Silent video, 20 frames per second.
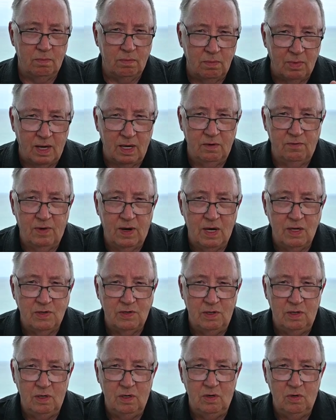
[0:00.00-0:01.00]
my
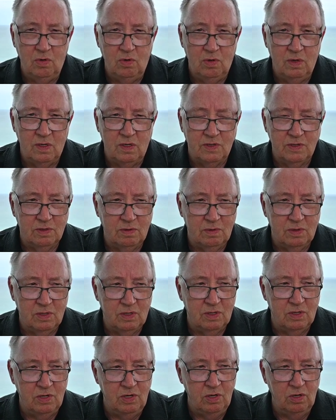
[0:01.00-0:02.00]
advice to you is
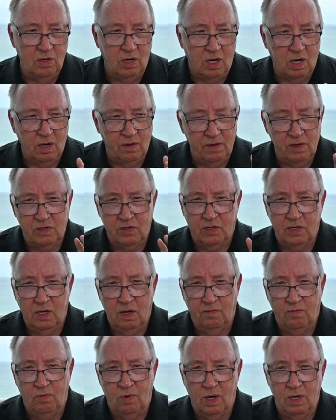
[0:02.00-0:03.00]
do all of this
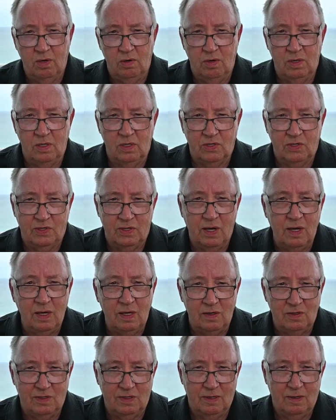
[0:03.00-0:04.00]
stuff while you're in the
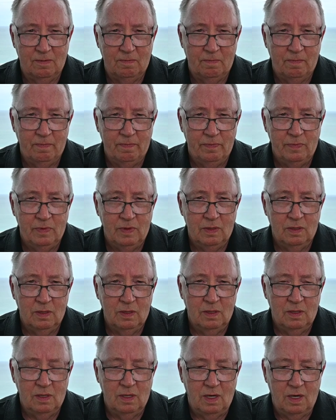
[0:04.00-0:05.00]
States.
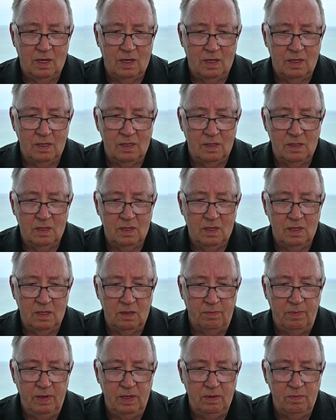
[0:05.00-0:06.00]

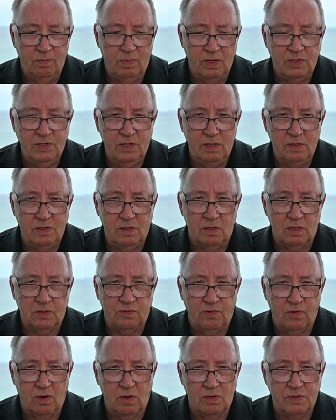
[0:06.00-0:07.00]
It'll be much easier
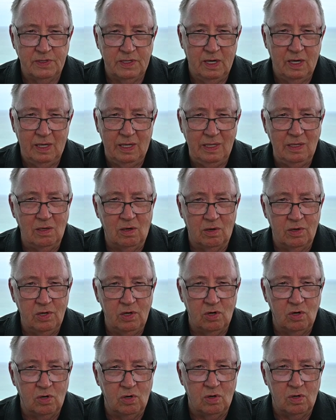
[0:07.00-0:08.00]
as far as getting all
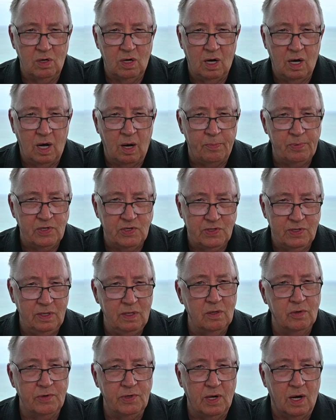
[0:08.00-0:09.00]
your apostille